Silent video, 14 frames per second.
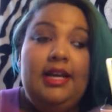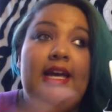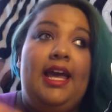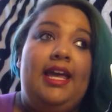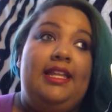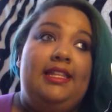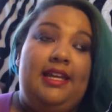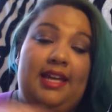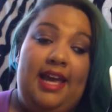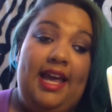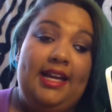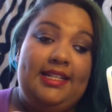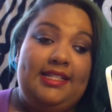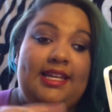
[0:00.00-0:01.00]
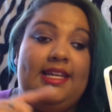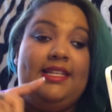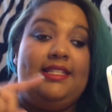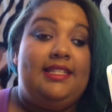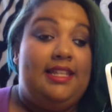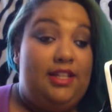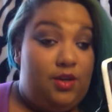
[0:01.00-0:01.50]
And the X
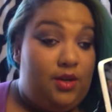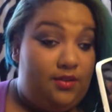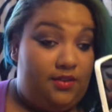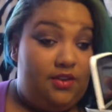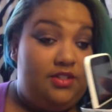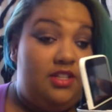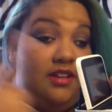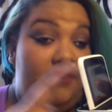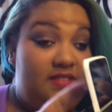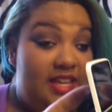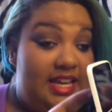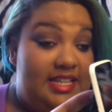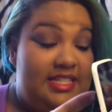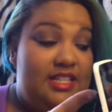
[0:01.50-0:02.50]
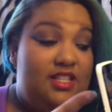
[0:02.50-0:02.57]
is the newer version of this.